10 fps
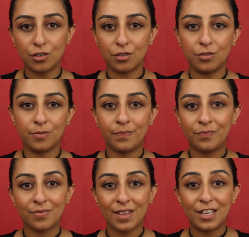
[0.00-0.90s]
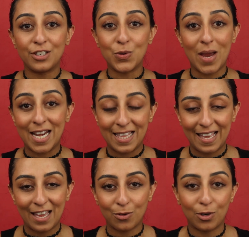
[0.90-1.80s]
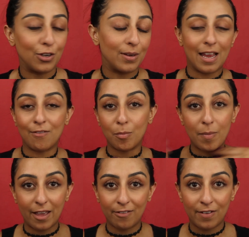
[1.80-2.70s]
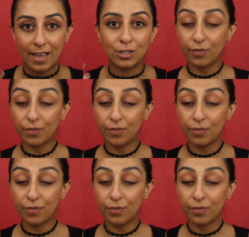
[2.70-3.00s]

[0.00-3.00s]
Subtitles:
to do anything at all. You can have a bare face.